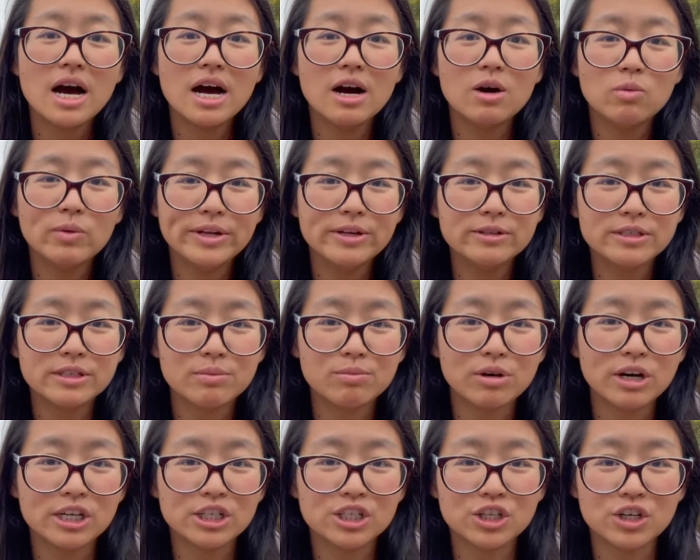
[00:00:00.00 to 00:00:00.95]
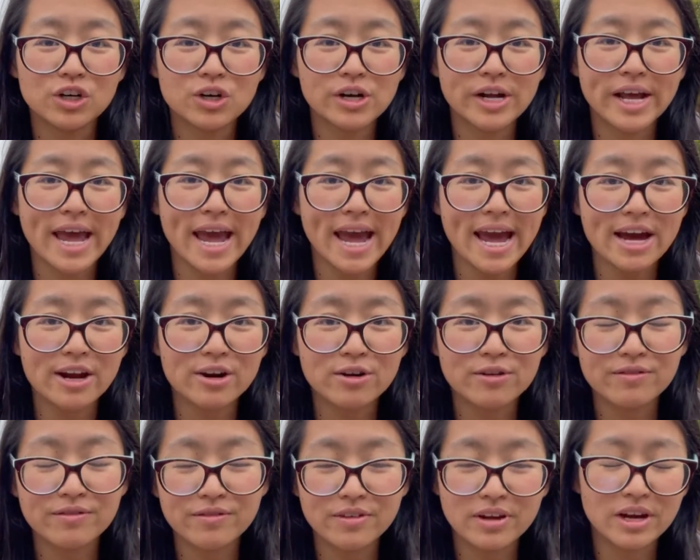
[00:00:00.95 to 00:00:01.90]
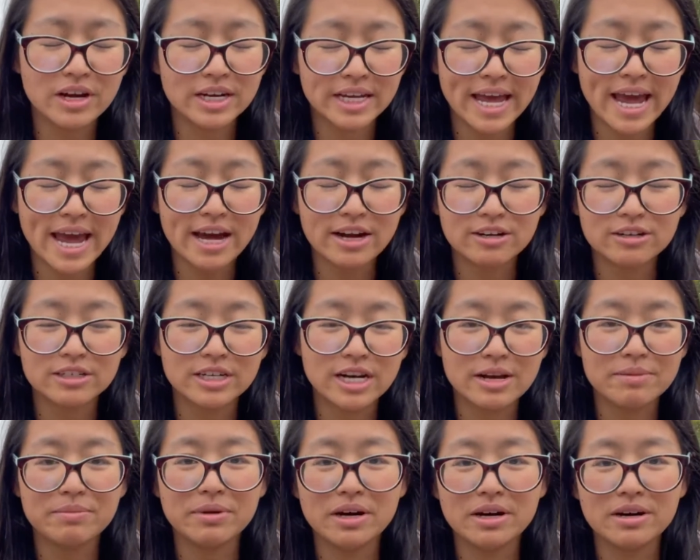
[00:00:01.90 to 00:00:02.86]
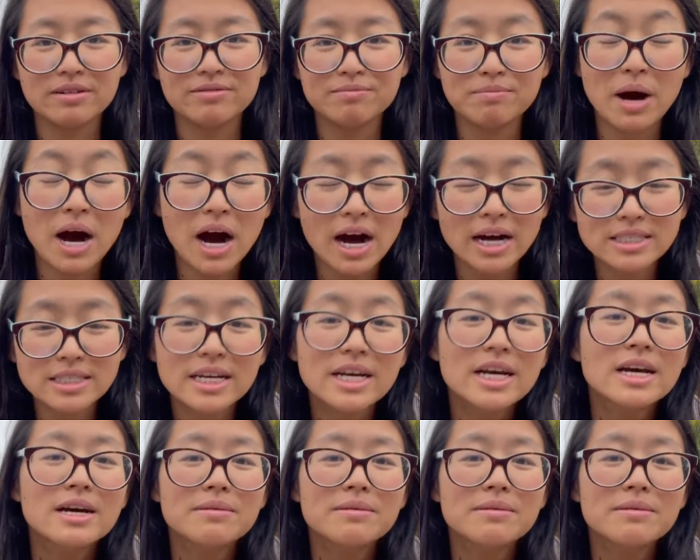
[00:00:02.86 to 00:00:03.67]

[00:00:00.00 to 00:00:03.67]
We use a pressure canner type of pot